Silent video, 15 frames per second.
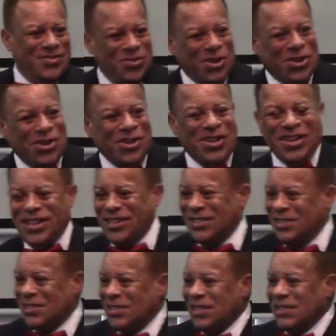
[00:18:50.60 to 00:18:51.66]
We're good.
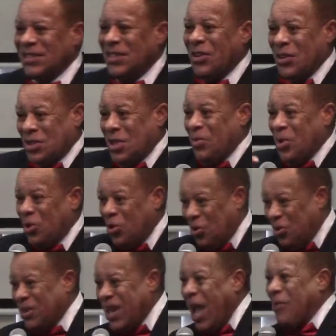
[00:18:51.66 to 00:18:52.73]
See, there's some of you don't
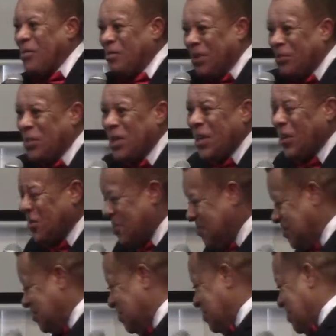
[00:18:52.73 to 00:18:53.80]
know what happened, but you know.
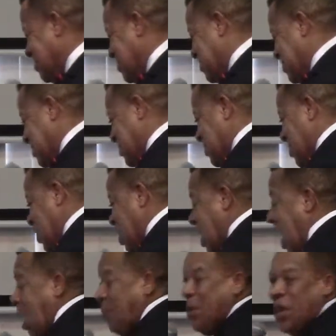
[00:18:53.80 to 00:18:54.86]

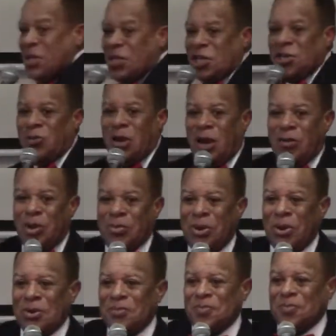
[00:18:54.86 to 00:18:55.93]
I pay attention when I'm up
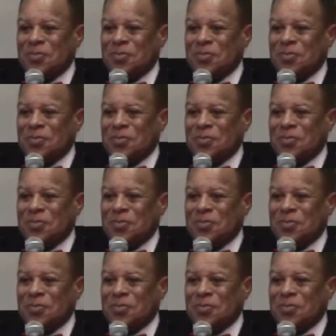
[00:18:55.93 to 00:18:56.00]
here.